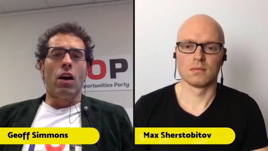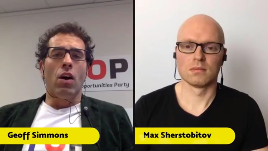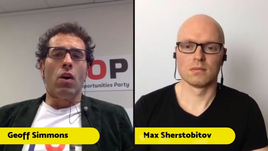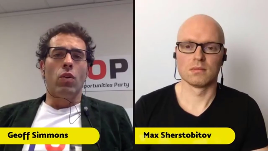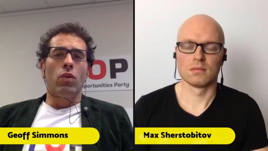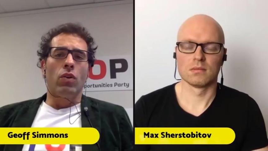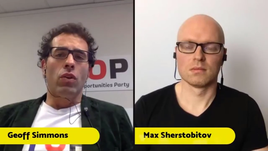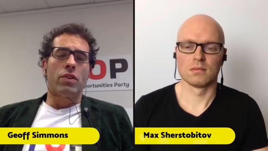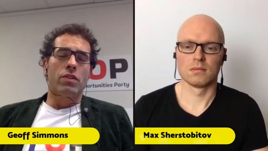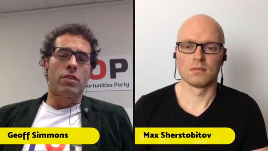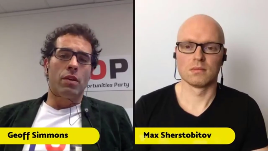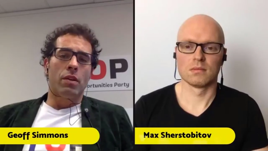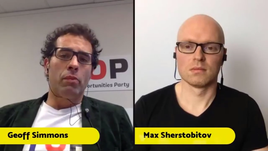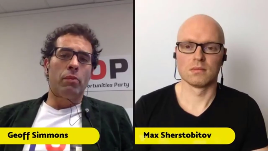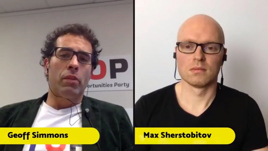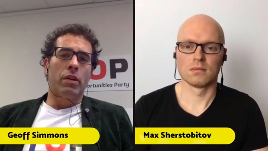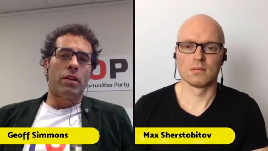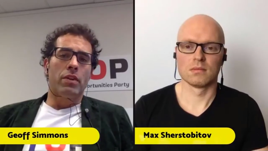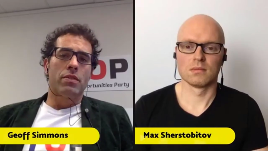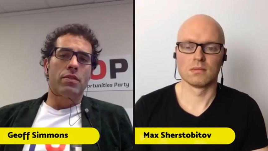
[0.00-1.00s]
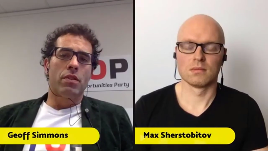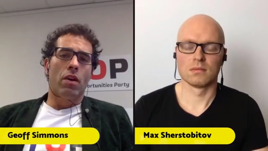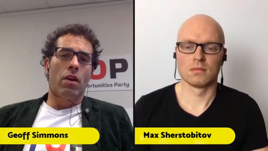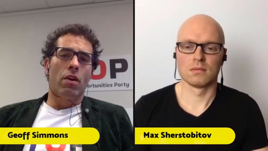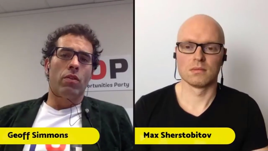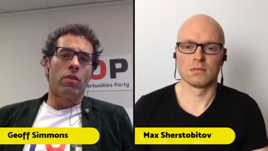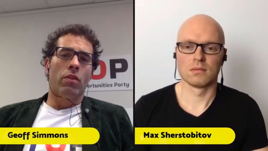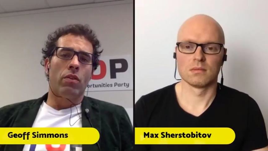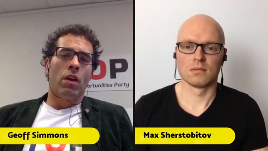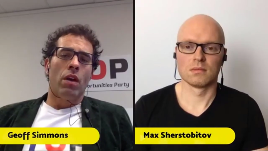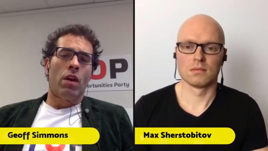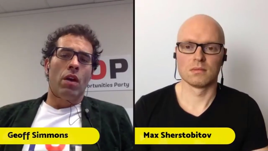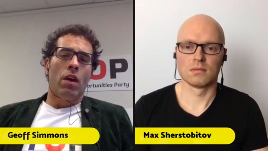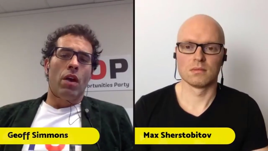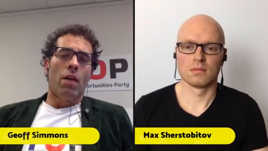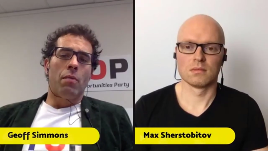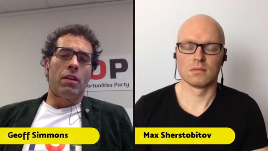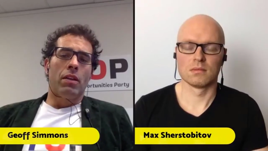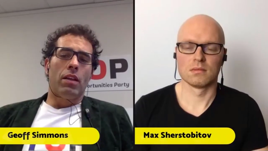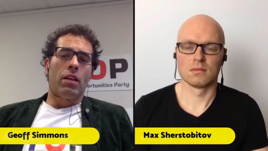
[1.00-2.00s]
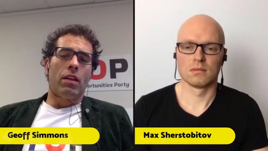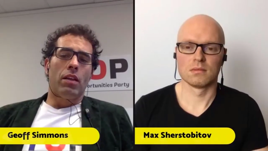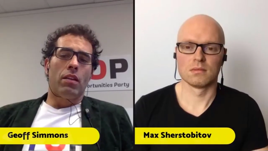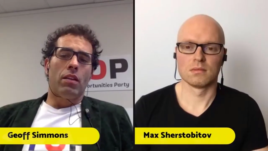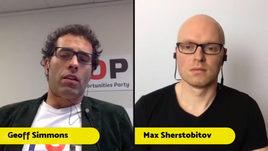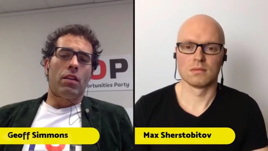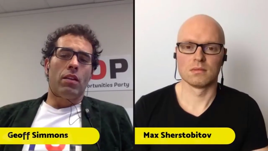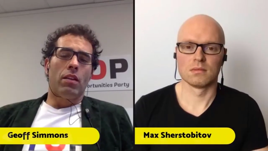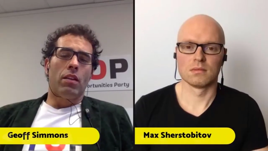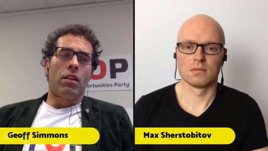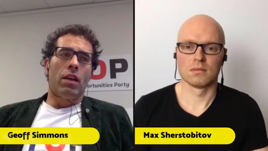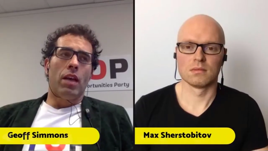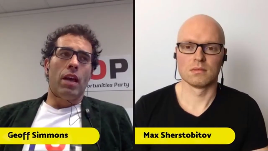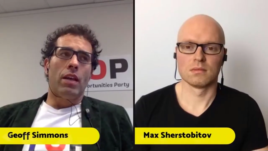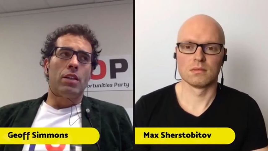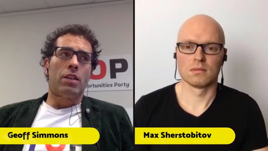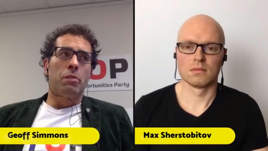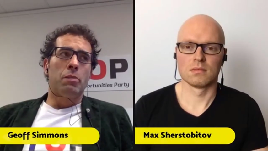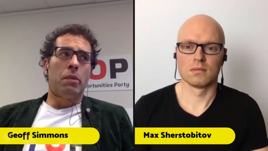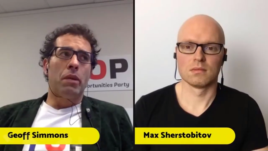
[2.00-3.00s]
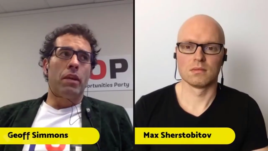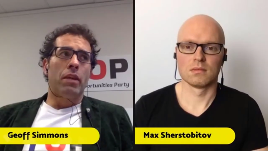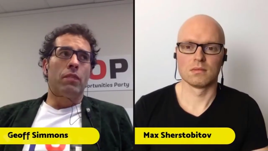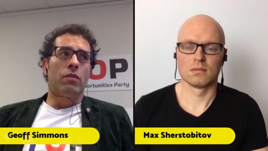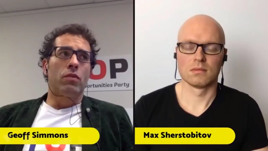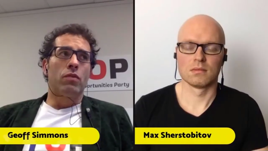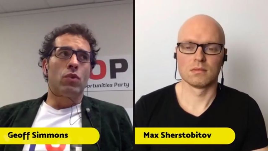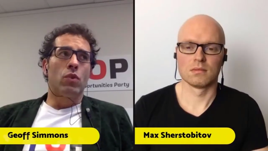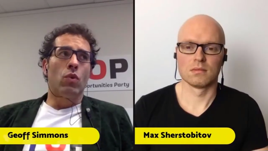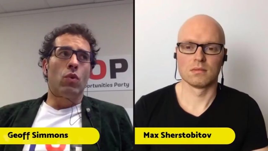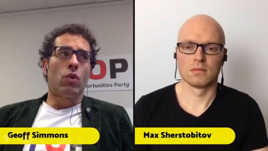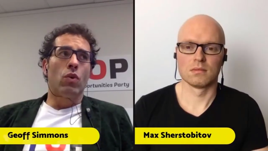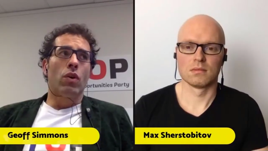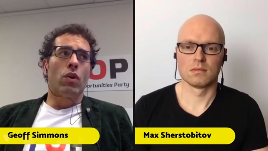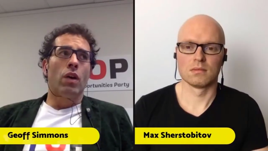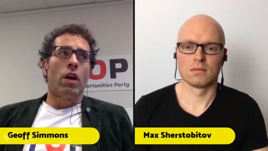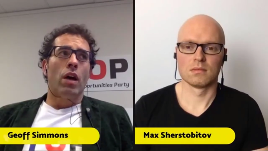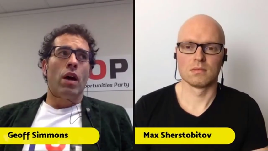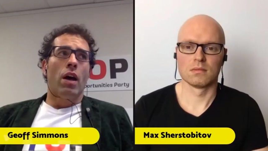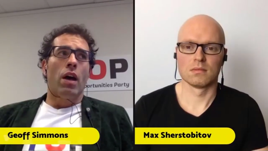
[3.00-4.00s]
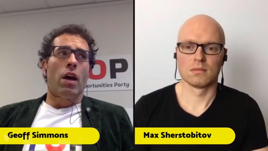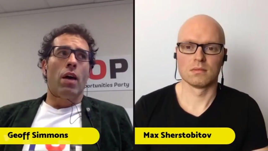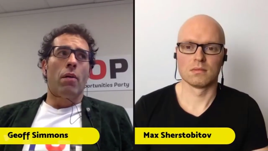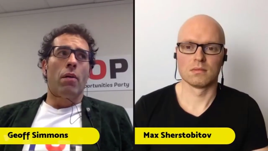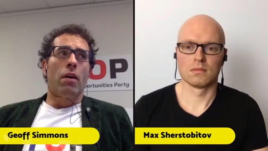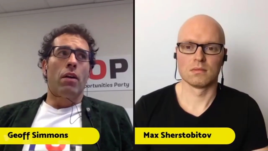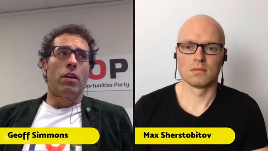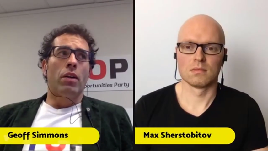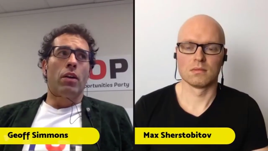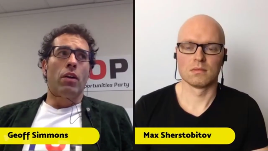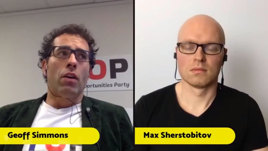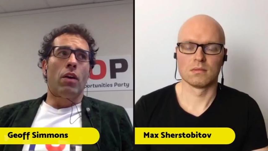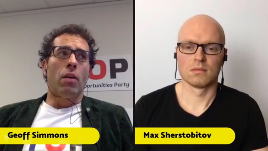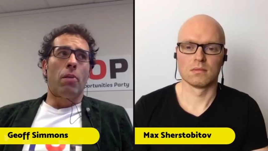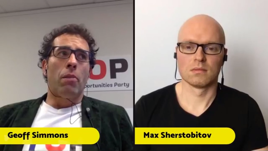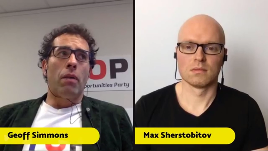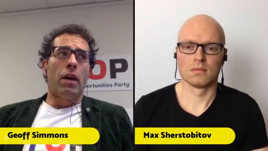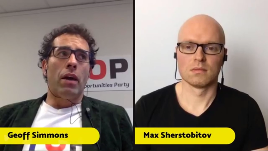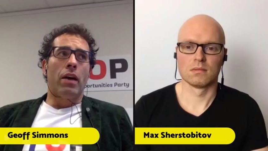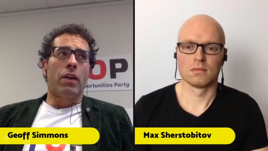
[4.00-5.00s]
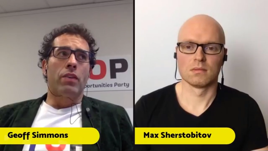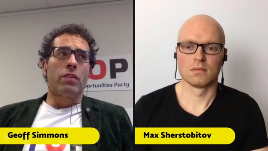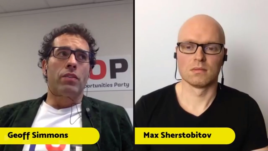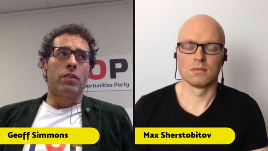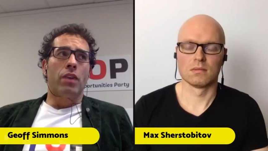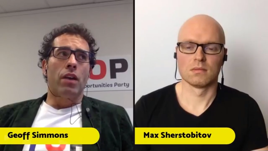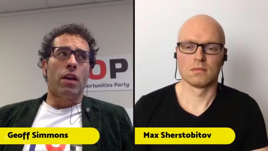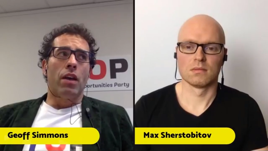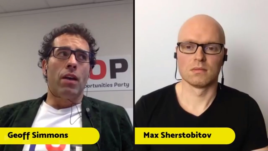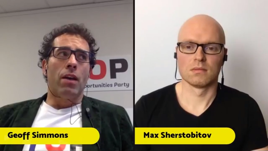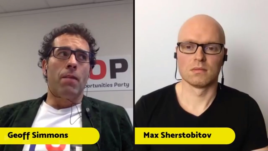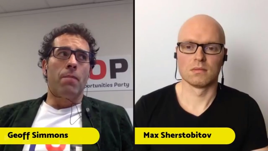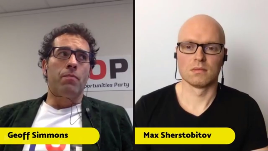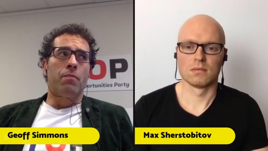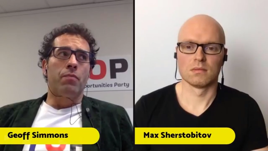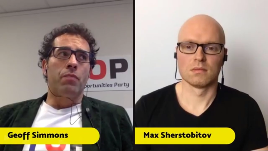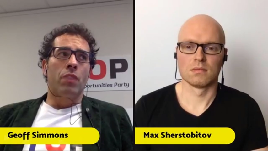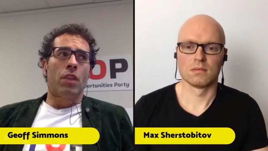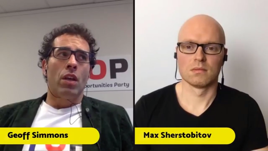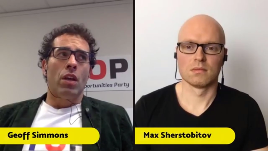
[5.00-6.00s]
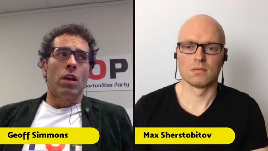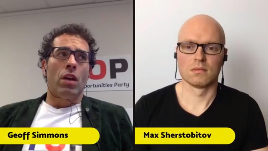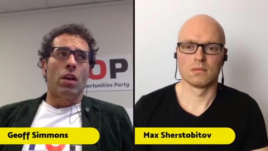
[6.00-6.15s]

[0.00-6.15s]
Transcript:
Speaker 1: a, whole lot simpler. So, I mean, there has been talk, uh, you know, about um,